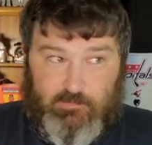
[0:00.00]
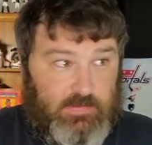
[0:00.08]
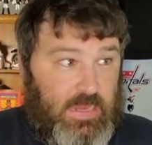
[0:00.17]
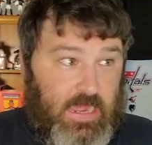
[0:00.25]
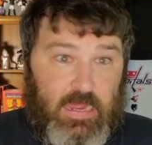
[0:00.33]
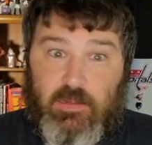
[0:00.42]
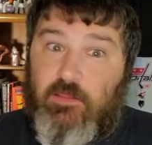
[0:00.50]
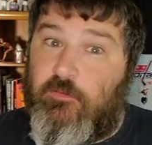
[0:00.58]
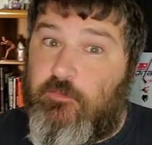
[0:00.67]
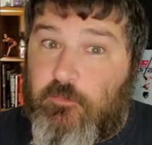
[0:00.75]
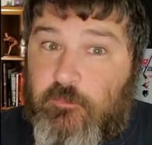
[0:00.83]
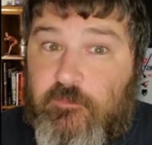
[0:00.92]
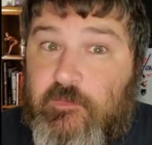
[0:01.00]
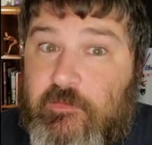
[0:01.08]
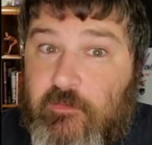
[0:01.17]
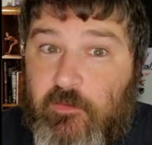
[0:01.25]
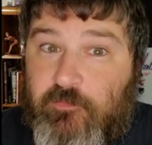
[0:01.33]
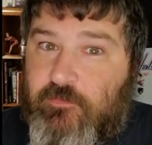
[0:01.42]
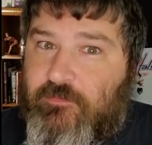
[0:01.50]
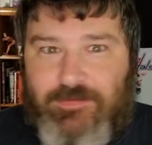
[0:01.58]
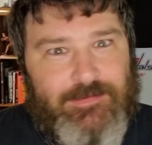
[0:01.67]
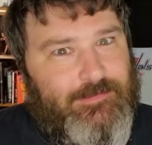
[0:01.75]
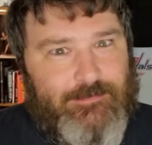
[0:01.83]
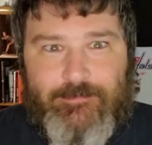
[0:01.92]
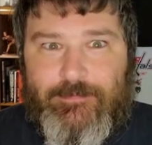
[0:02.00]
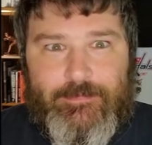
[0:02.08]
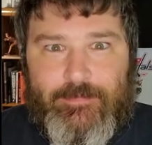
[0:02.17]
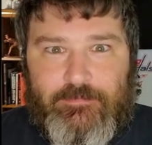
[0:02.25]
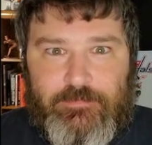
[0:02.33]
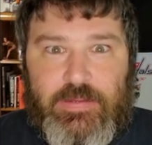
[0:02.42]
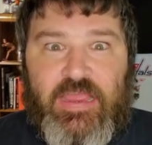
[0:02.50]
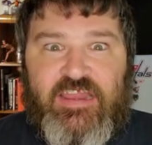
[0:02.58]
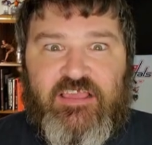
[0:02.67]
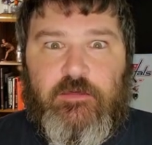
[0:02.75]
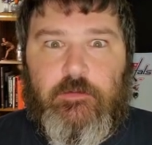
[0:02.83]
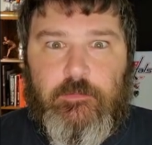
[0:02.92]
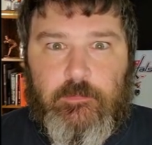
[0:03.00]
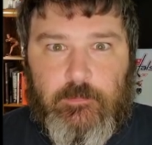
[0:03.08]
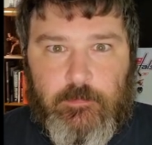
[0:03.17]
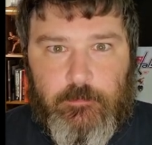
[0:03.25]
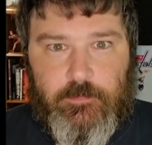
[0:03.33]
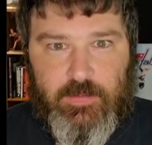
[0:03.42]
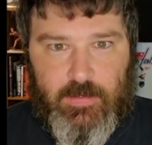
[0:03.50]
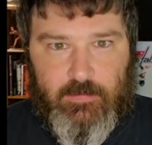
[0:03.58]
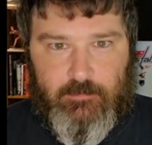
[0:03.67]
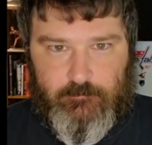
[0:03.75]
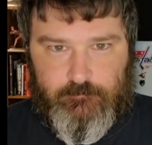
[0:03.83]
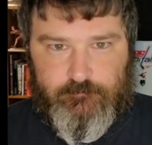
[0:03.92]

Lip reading: Now, how do you source these officers? I haven't got a clue yet.